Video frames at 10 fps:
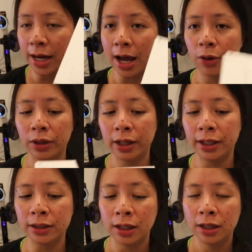
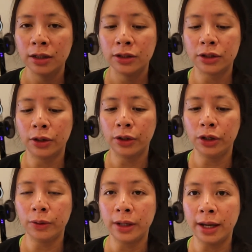outlet, so
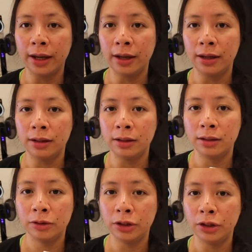you
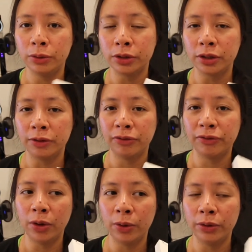can use your
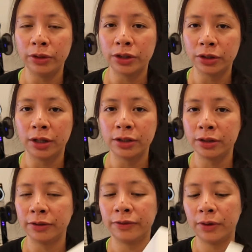phone or charge
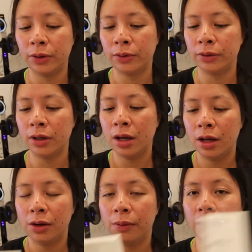your phone
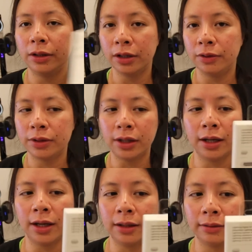while
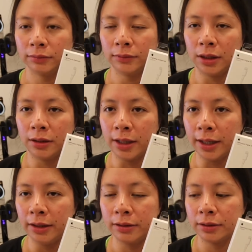using it. All
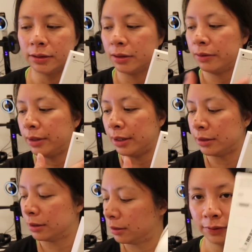right, so
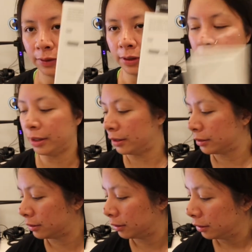that's for
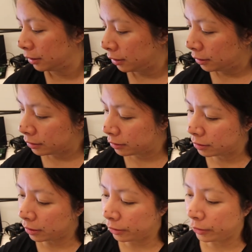this.
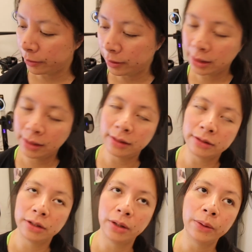So
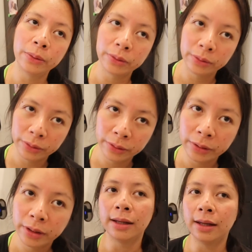the
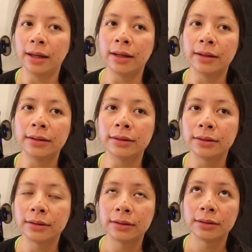total
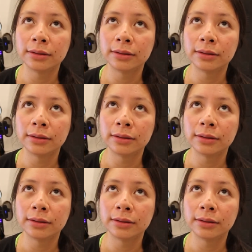is